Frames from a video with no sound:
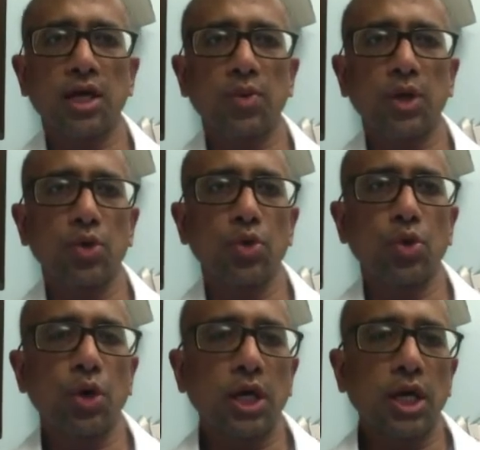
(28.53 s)
We do know
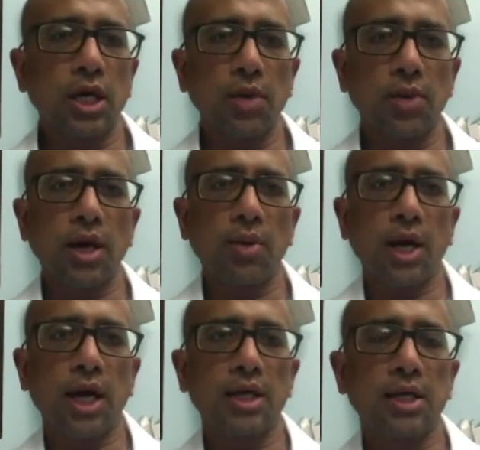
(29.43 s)
in India we have
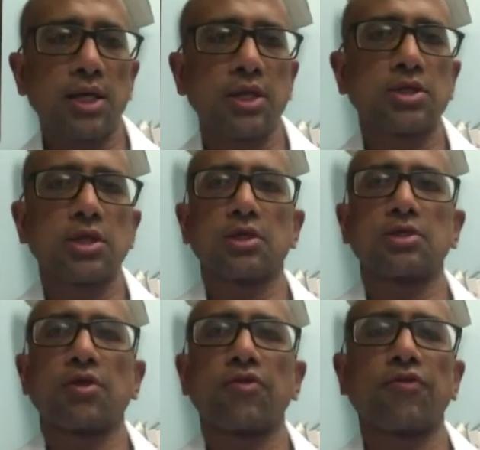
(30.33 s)
high incidence
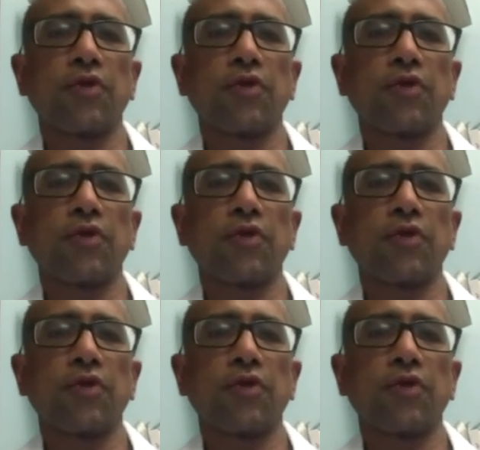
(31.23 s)
of